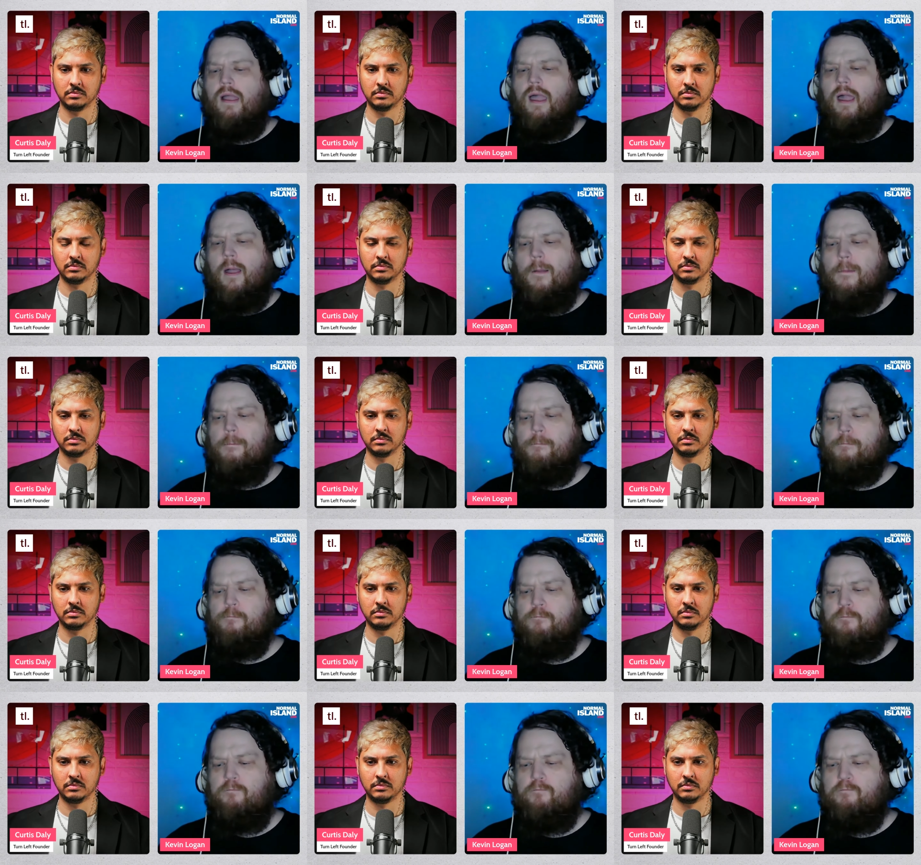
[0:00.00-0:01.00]
Speaker 1: Um,
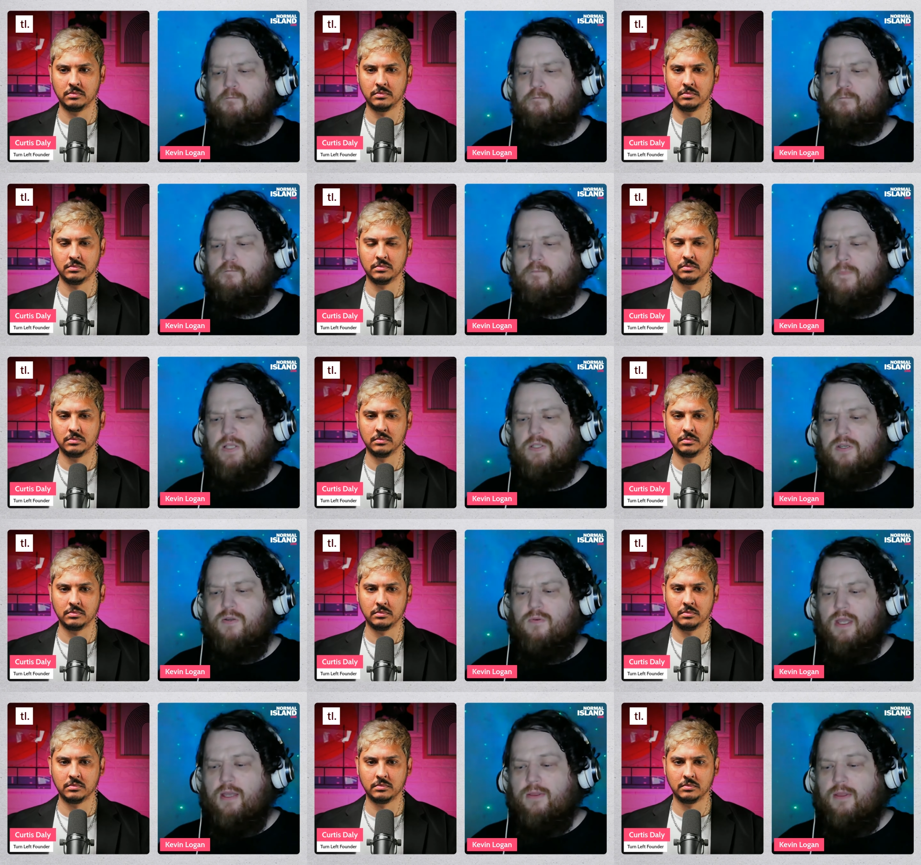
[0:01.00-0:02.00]
and so,
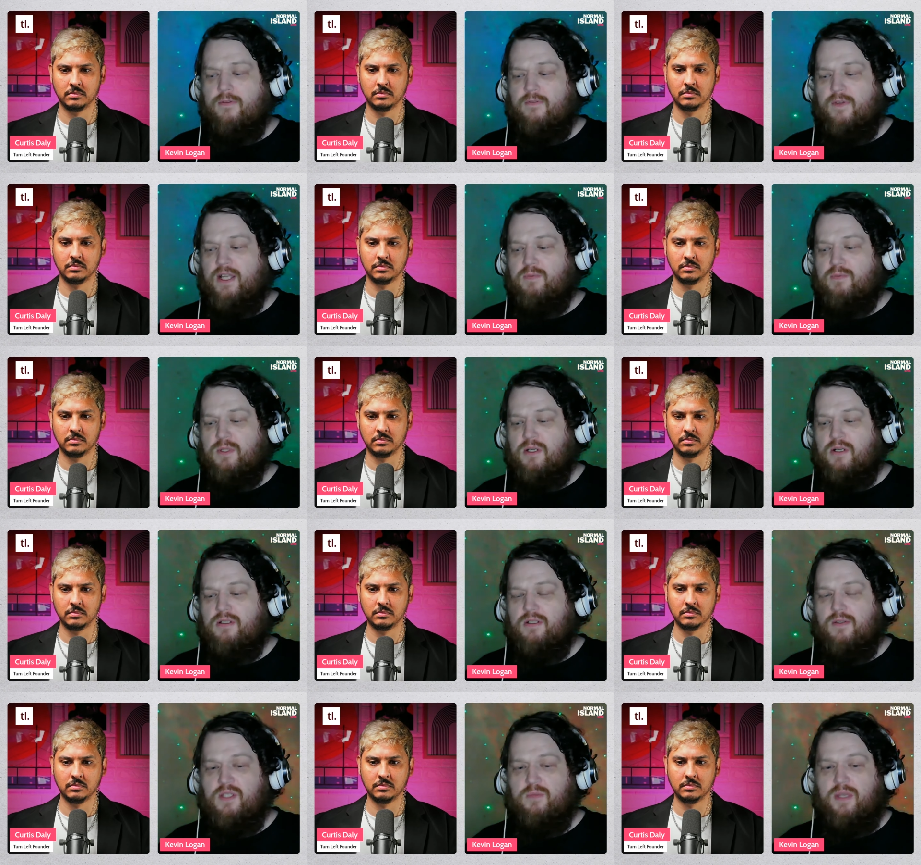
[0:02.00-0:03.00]
yeah, the, the vast majority
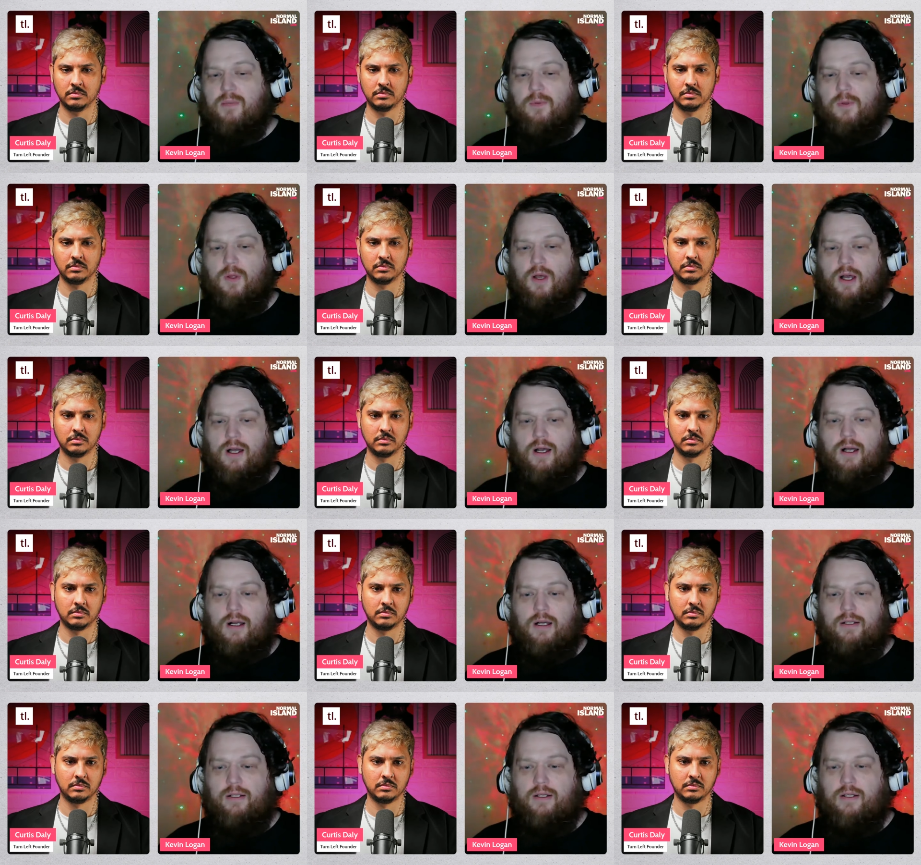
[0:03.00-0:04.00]
of these people are
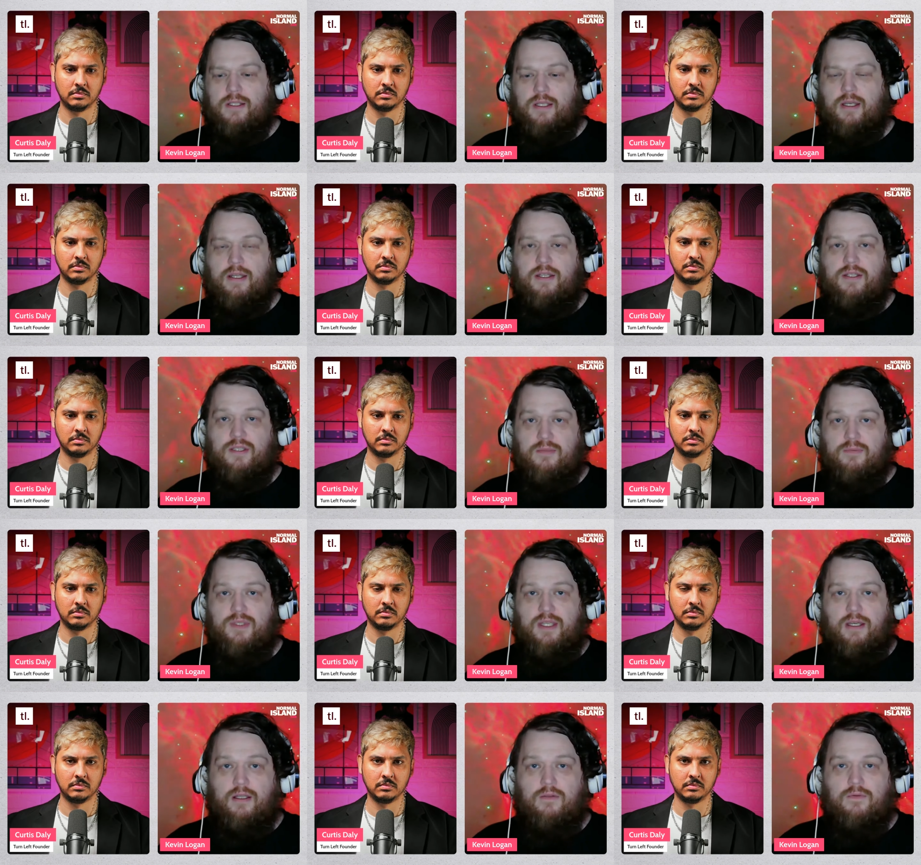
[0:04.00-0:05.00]
hardline Zionists
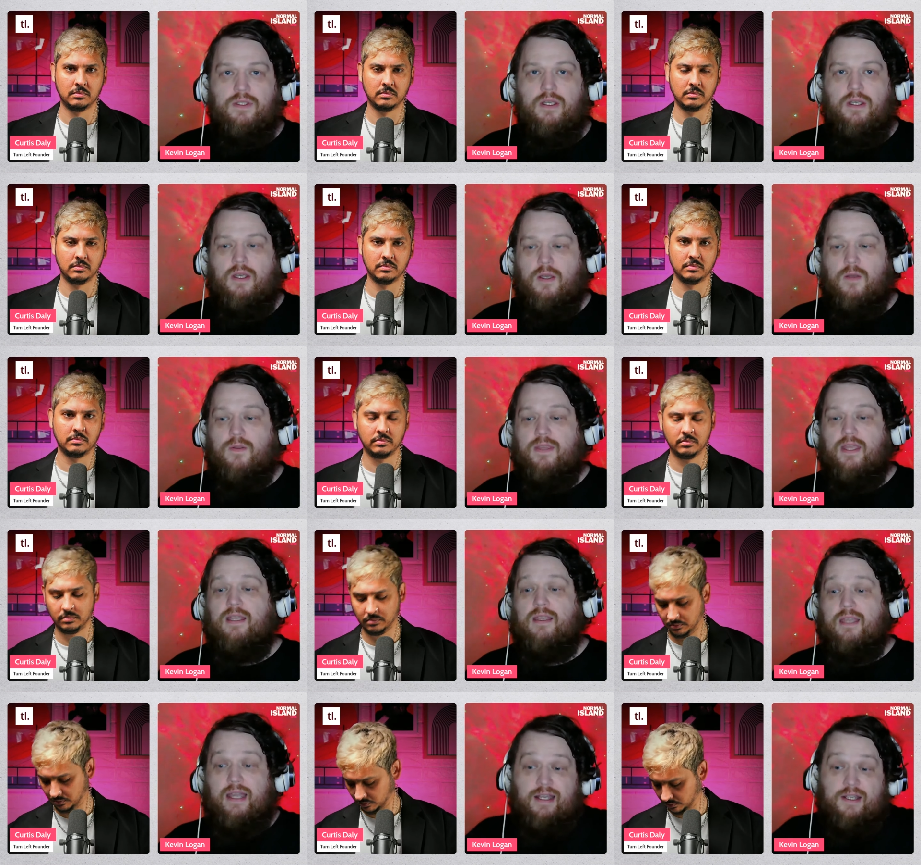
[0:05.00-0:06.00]
themselves who think
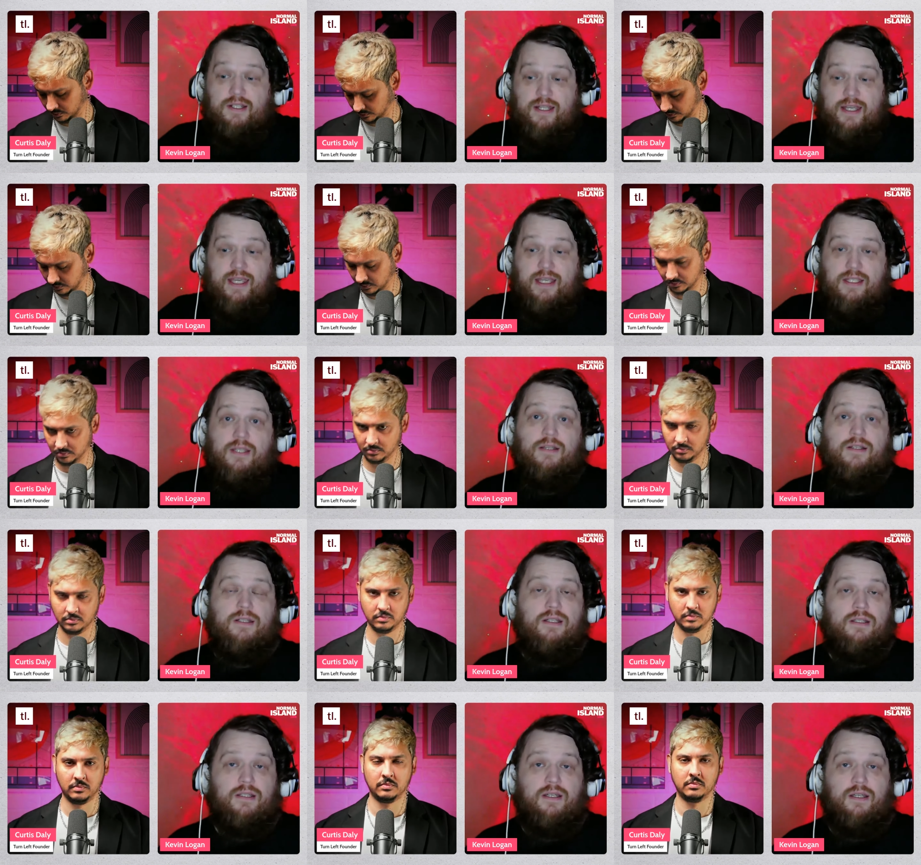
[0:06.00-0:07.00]
that actually he's hurting
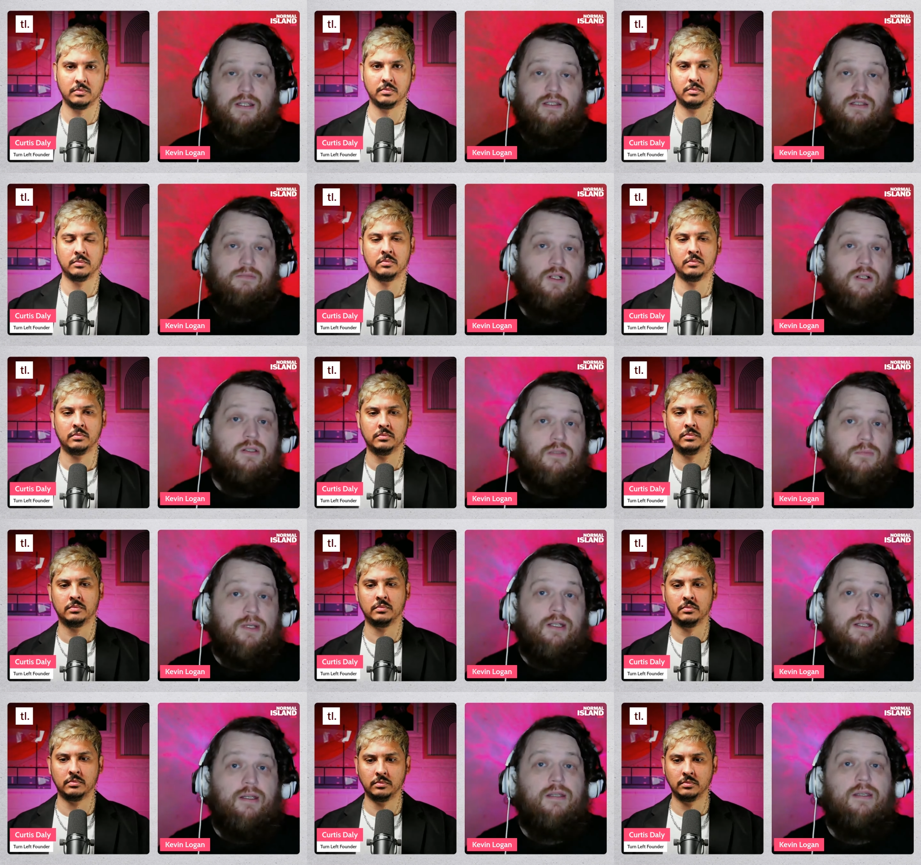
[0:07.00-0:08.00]
Zionism
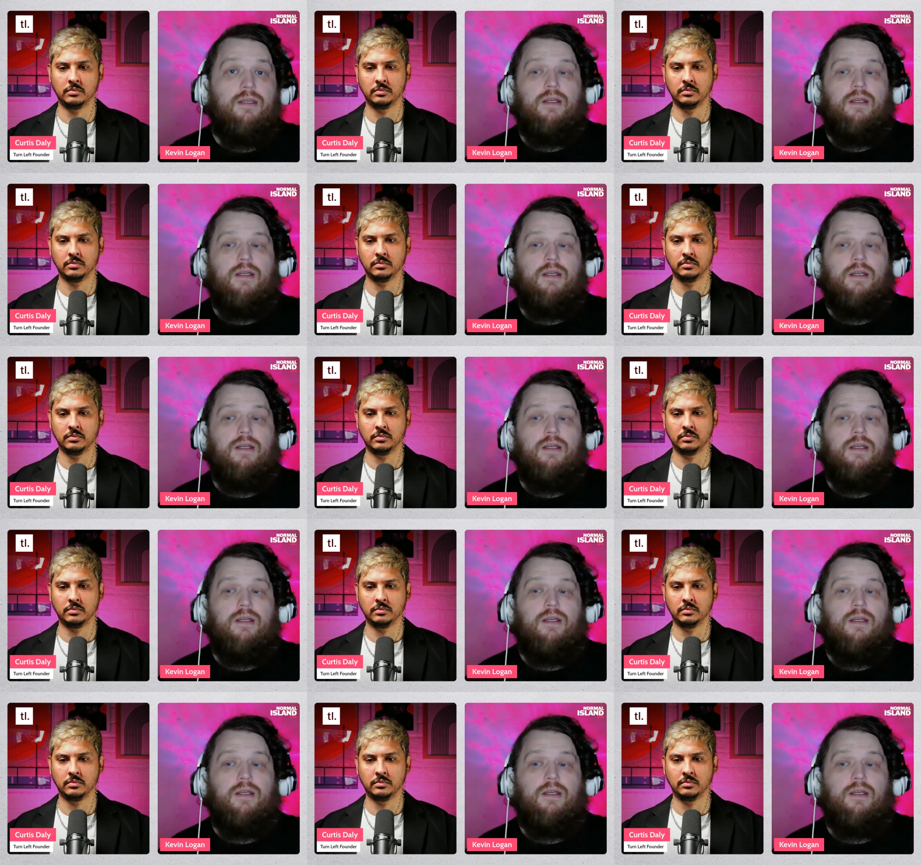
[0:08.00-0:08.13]
ultimately